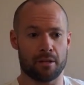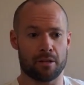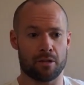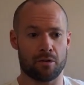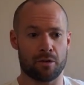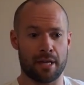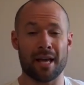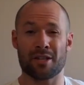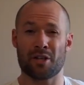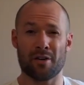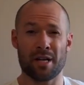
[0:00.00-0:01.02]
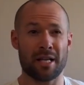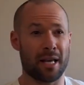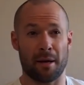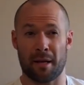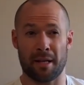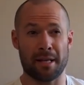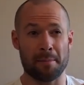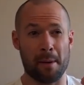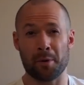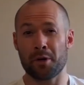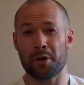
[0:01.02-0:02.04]
So yeah, generally, like I think
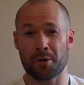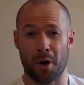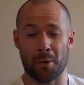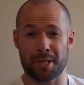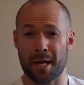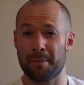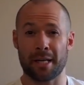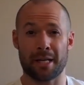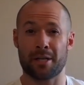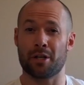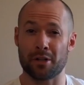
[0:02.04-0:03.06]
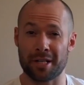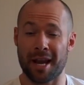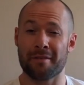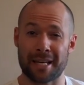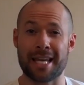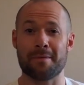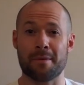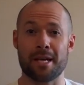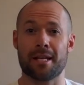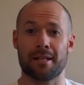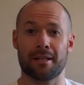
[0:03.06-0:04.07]
my mother used to always tell me, like, she could never keep
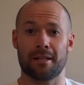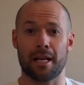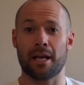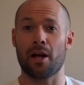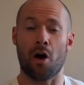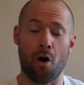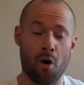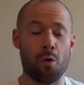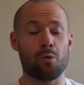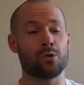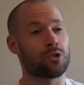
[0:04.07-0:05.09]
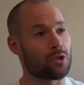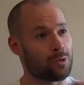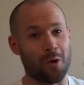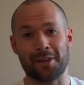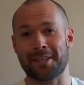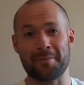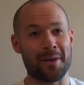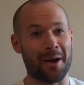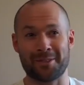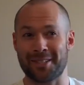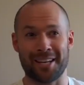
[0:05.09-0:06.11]
me in. Like, I always just wanted to
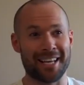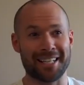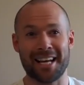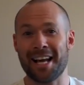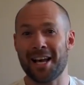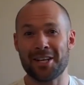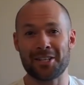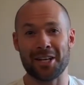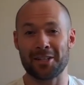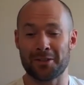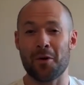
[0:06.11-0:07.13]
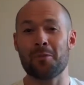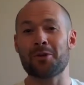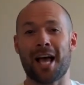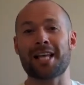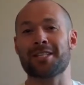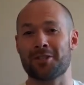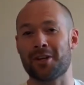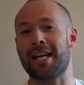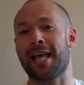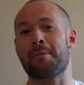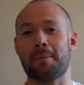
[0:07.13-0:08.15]
be outside. She had so much hassle trying
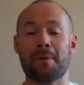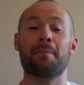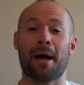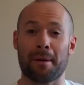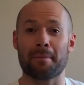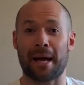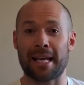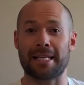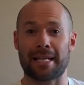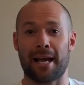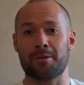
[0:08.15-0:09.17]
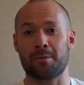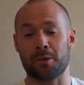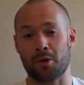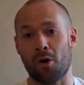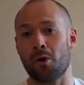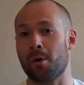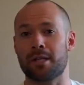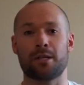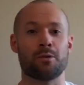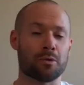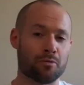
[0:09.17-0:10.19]
to get me back into the house, because all I wanted
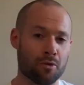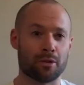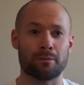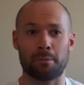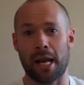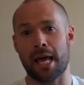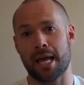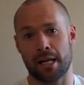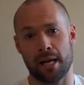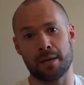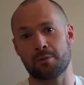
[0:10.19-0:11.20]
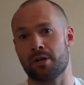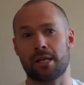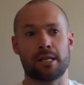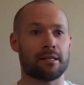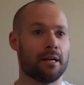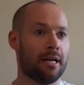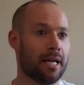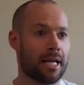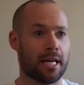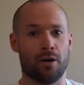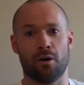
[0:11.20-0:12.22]
to do was run, play, climb trees.
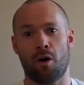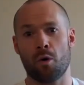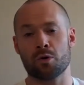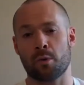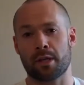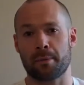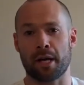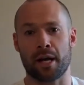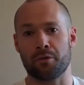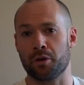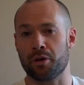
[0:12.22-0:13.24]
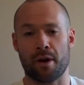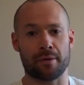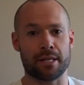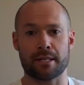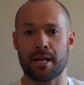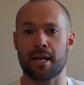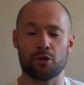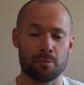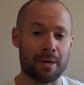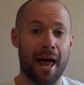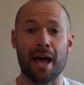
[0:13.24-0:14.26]
You know, always wanted to be kind of running around the estate.
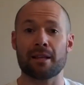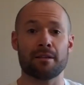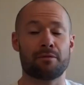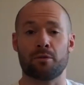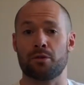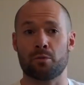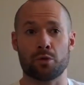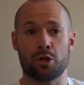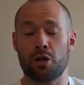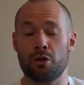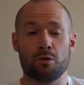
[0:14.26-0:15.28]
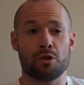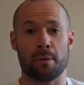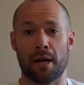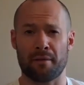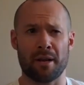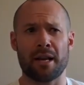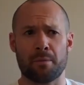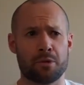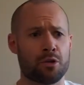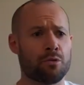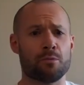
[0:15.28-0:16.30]
Just being active was huge in my life, and it
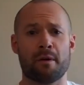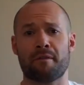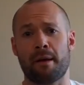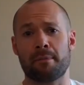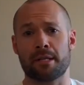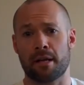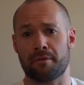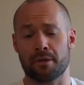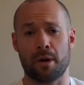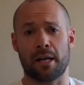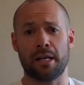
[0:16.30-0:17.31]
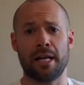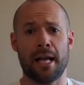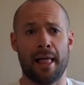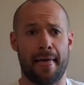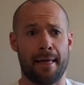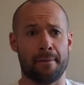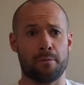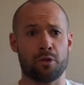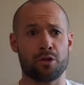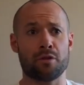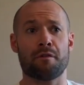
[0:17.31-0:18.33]
was huge in my family's life as well. We
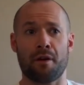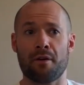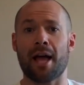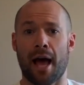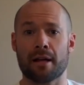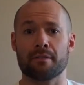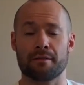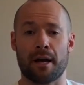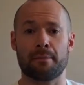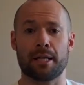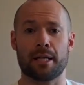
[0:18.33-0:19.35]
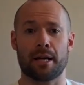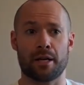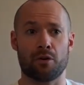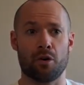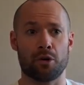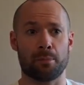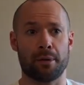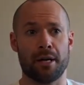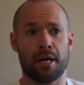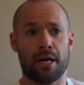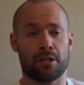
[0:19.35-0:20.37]
were just a very active family, kind of growing up.
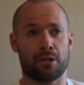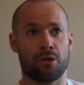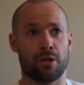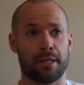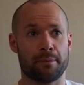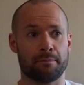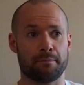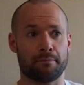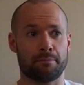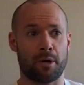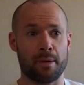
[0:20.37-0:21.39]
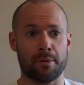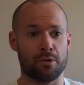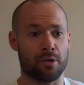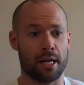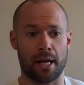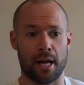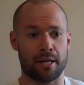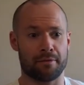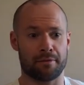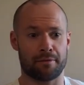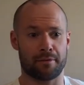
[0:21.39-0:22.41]
So in primary school, I can kind
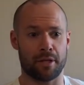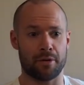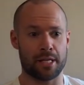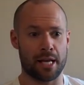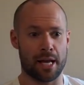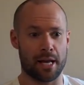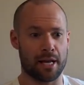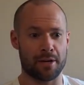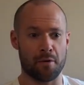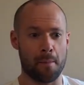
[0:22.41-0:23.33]
of, the only thing I can kind of